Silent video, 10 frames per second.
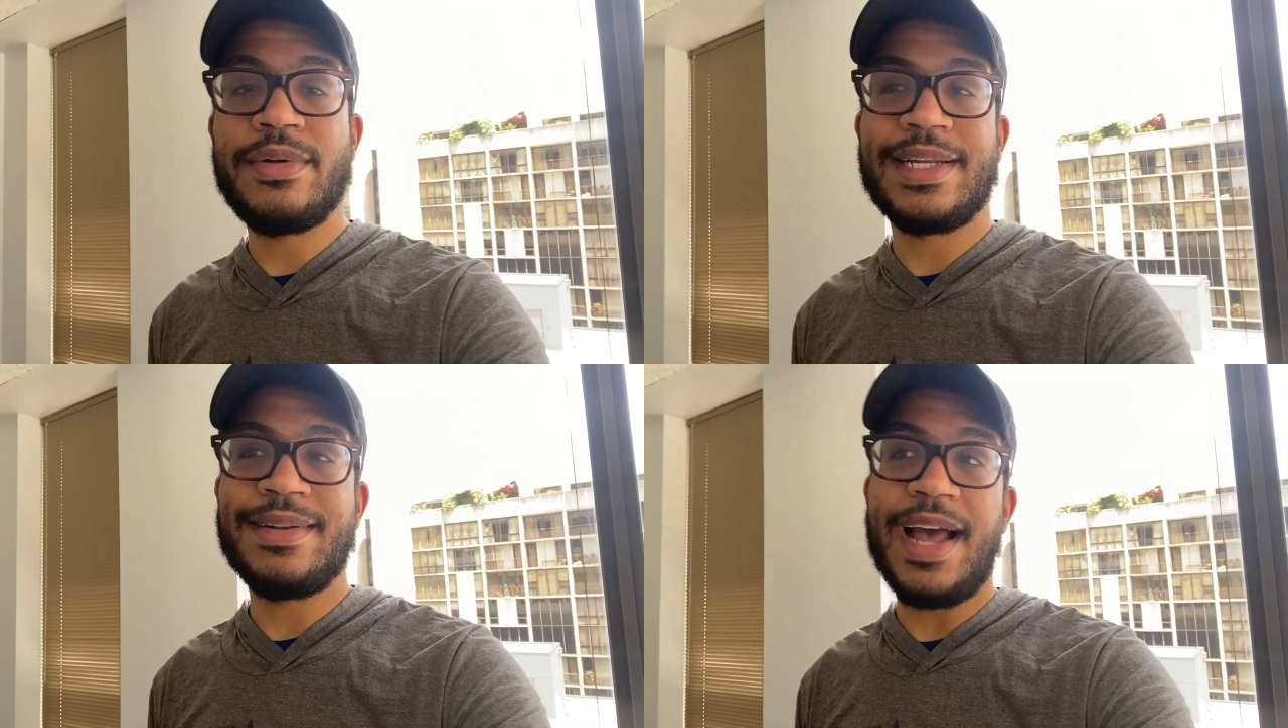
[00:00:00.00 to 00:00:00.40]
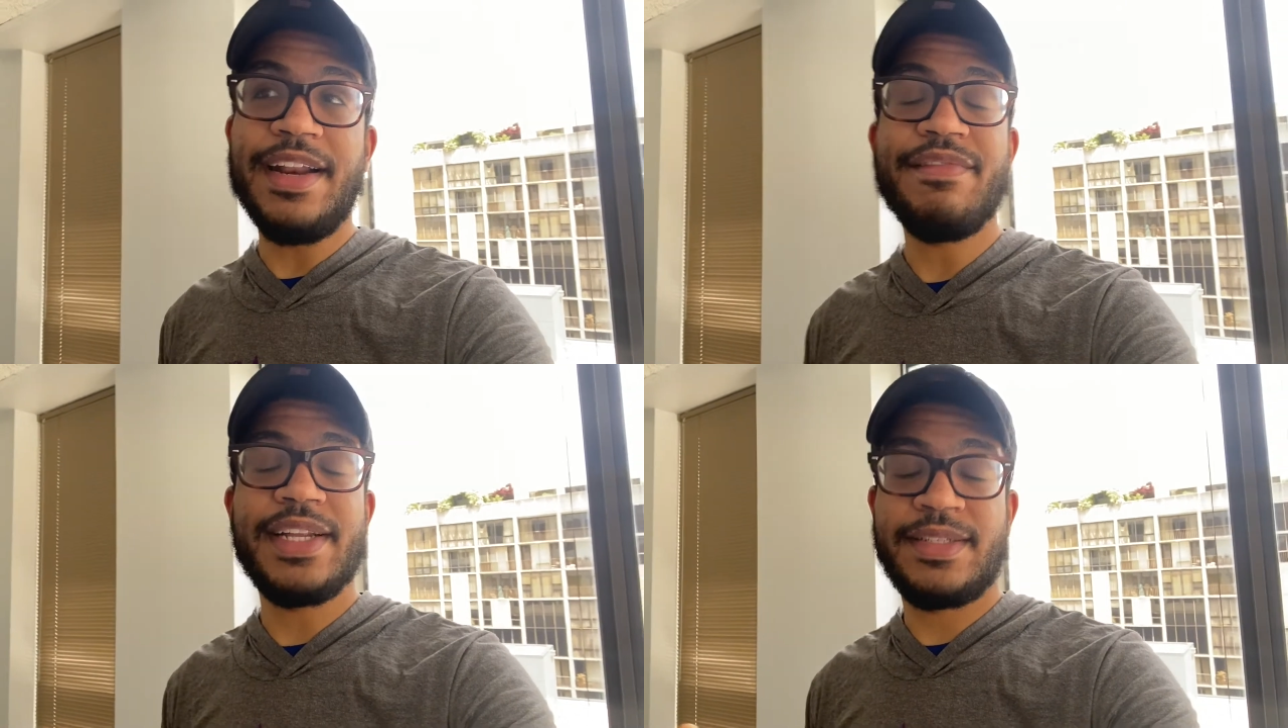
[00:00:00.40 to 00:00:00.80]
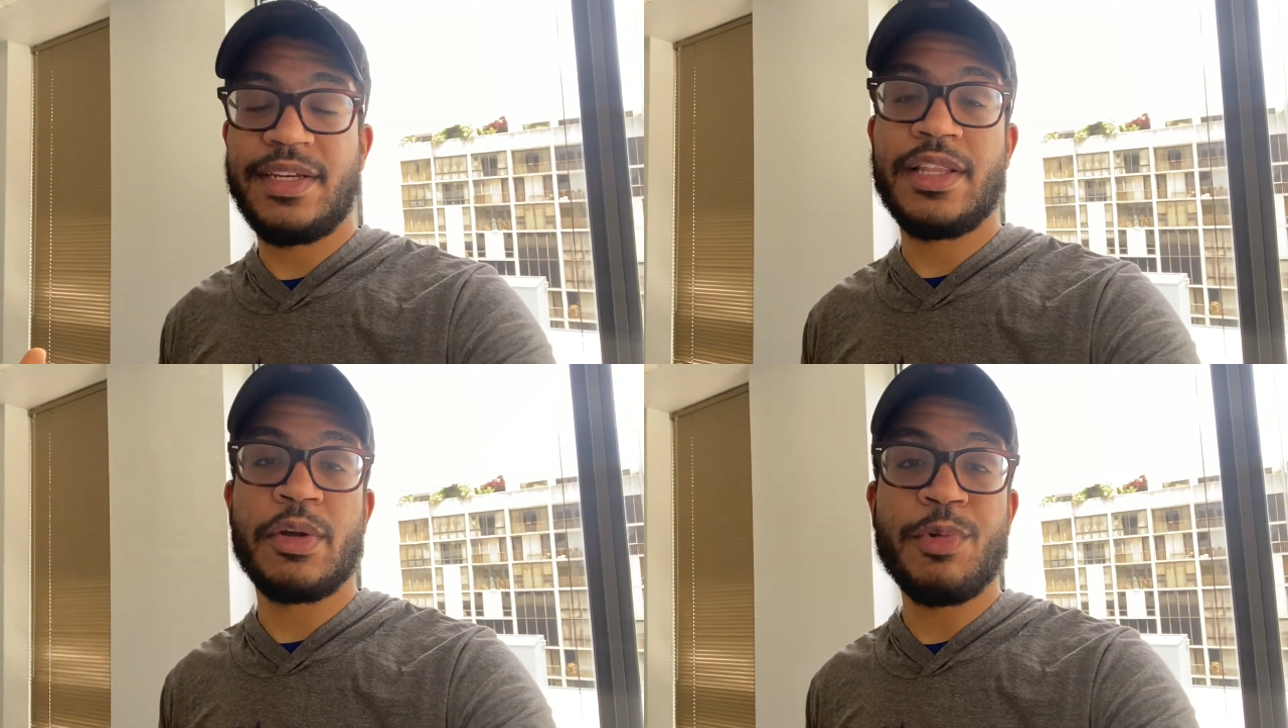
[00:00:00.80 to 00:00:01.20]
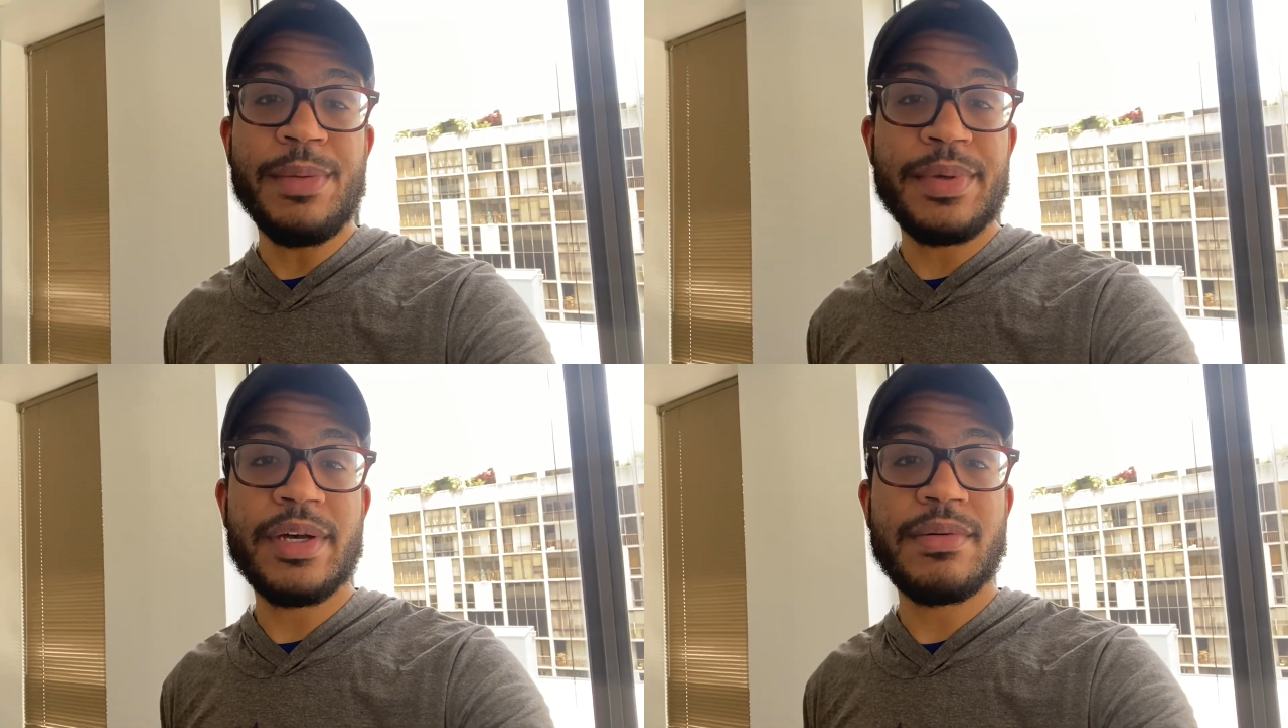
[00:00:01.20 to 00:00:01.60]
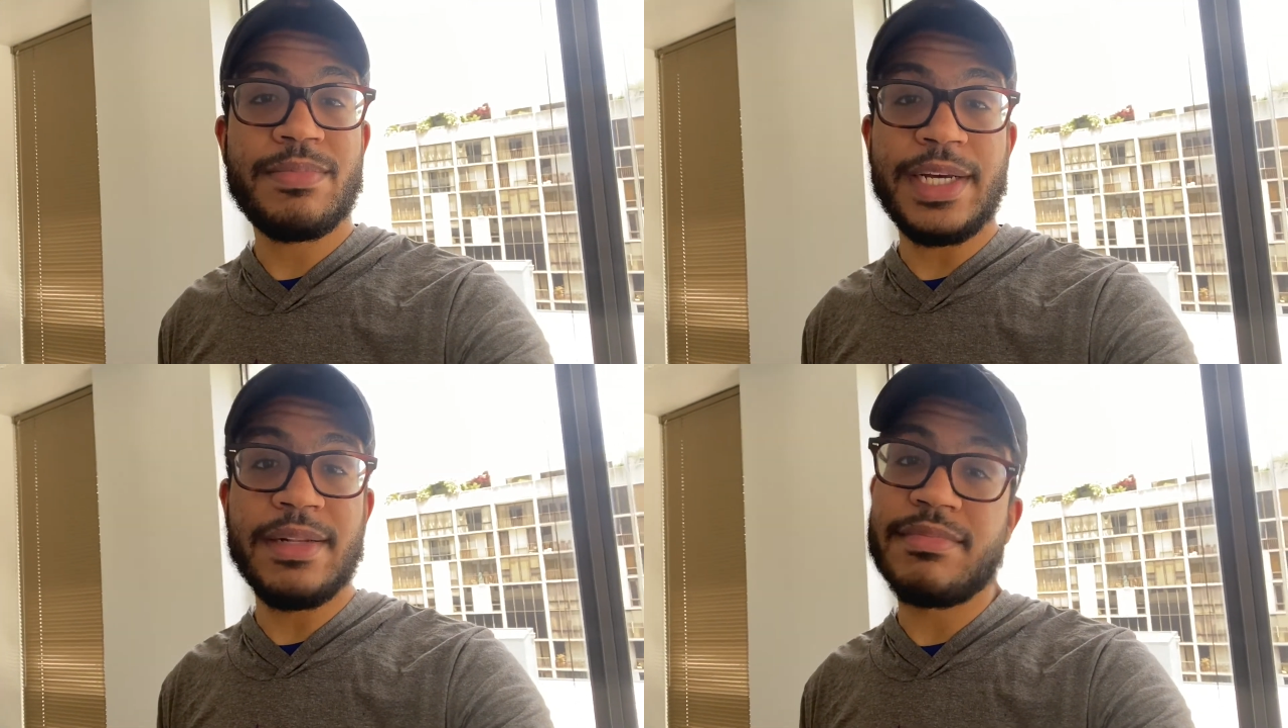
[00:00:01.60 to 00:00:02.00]
and not even necessarily a rebuild,
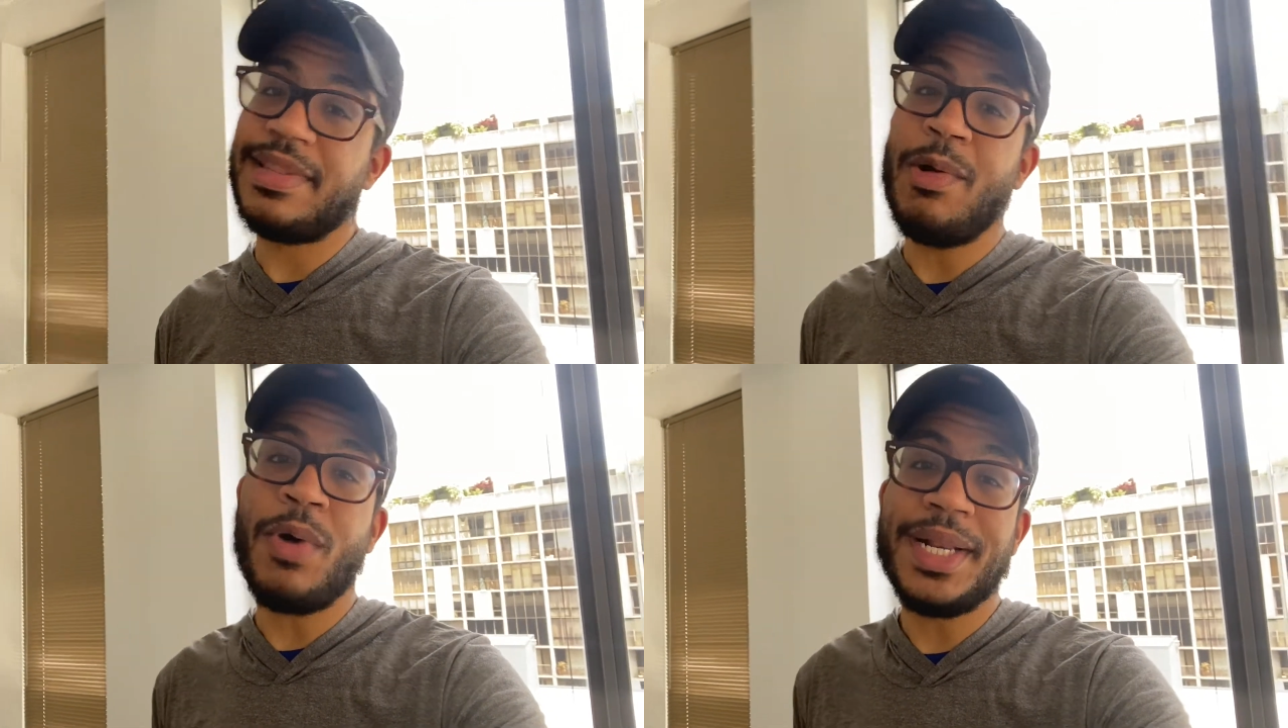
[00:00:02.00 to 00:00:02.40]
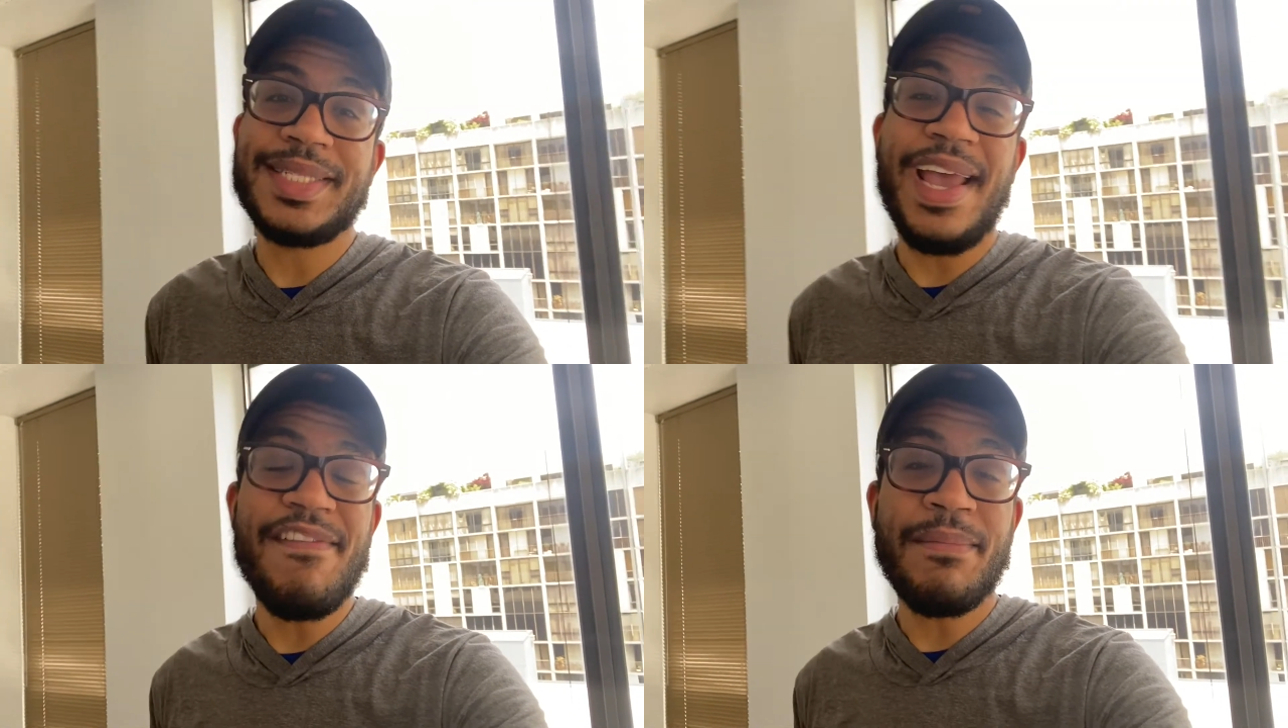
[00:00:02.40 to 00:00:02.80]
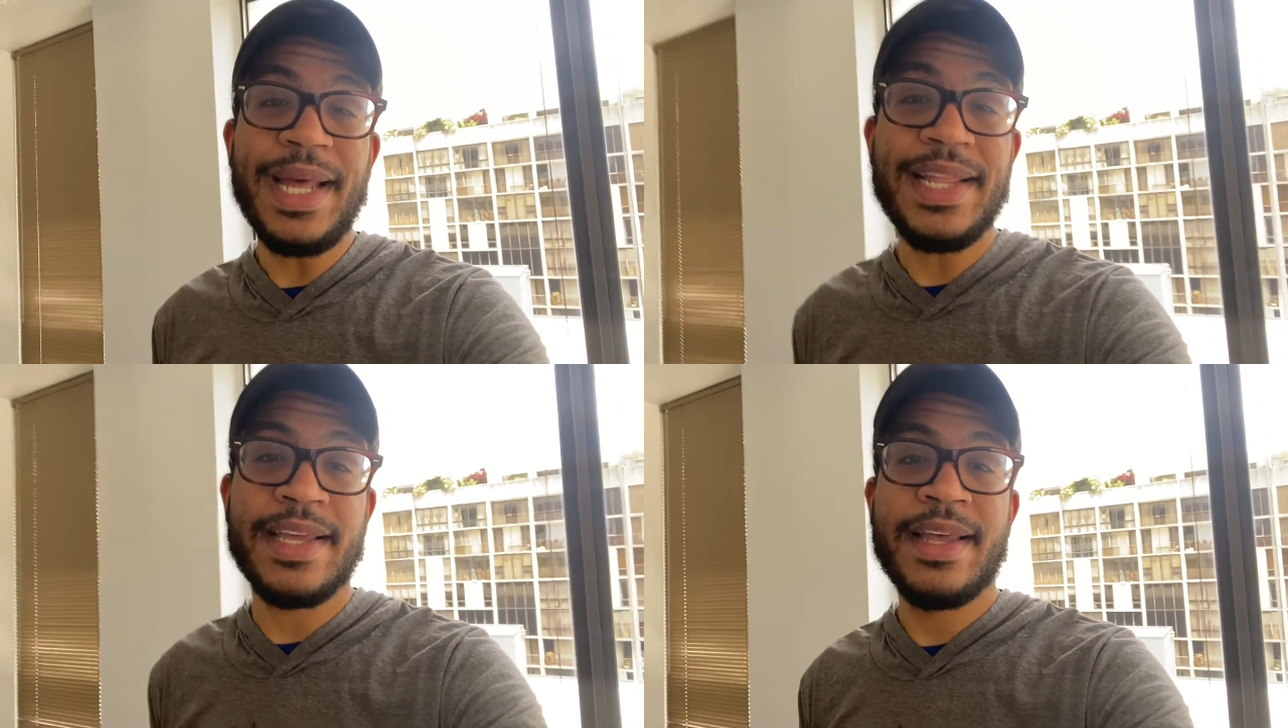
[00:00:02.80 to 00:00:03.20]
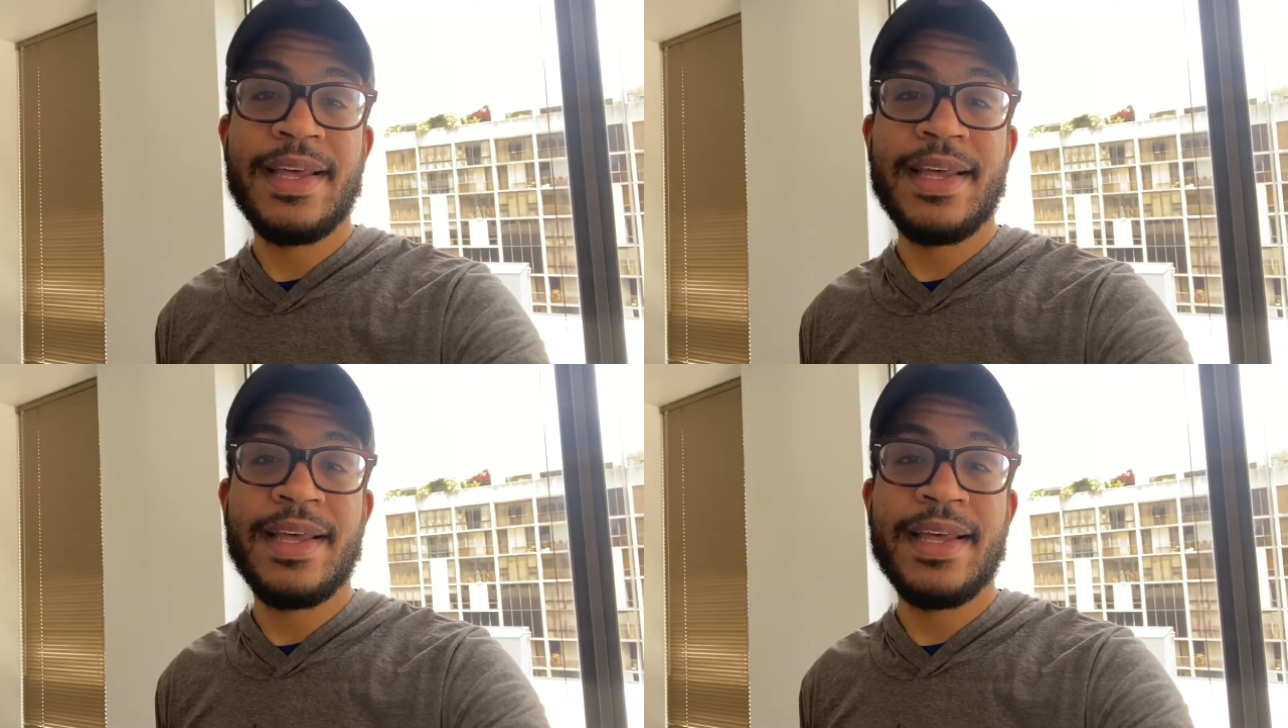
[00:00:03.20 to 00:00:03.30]
but they want to save money.